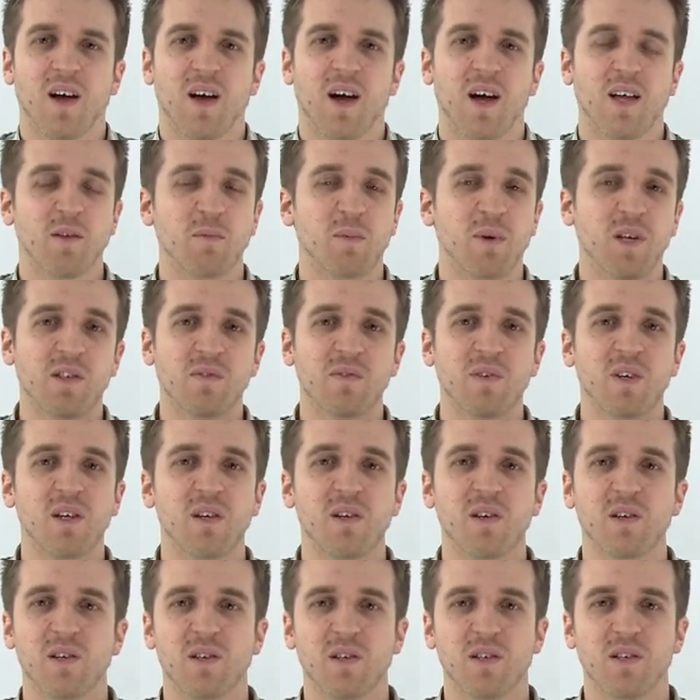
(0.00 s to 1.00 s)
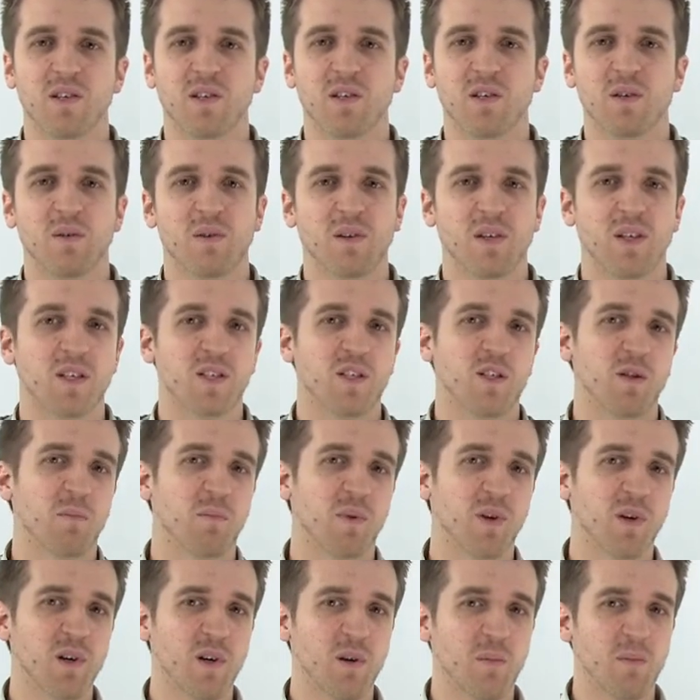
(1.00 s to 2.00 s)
And the best thing you can do is to blog